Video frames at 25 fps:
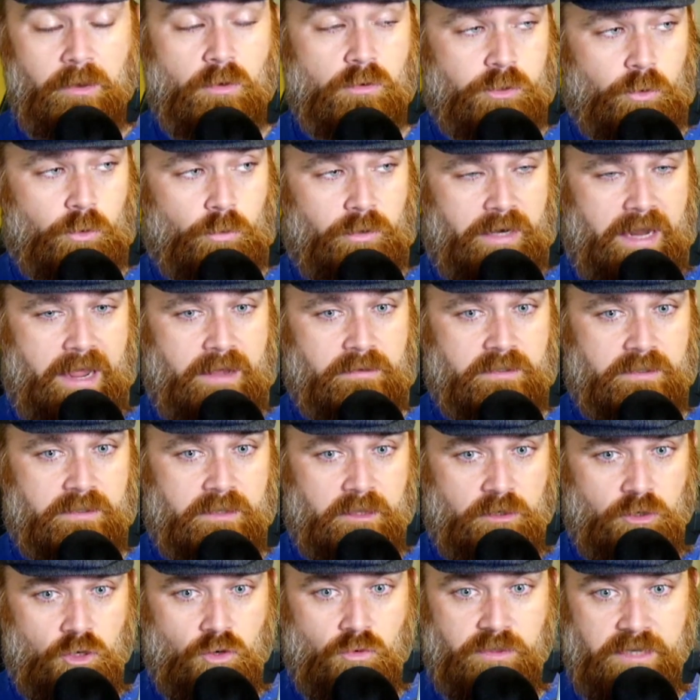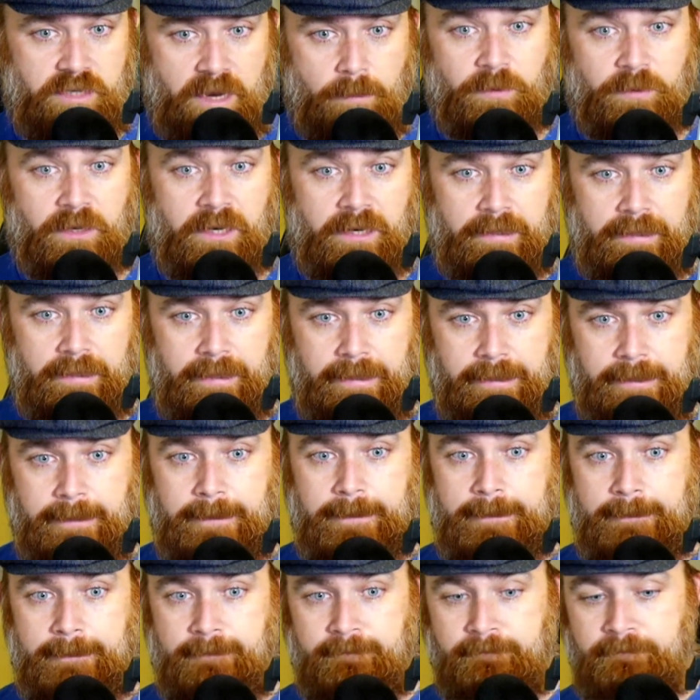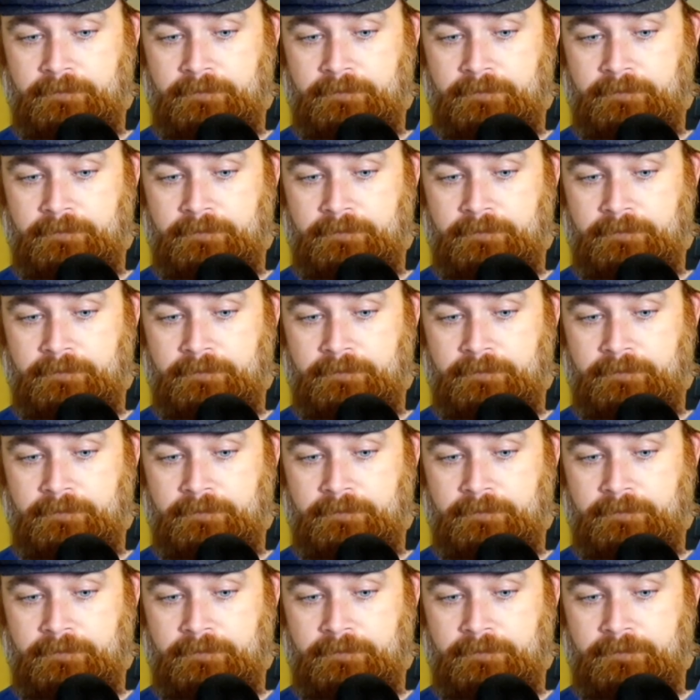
They also announced the new deputy leader.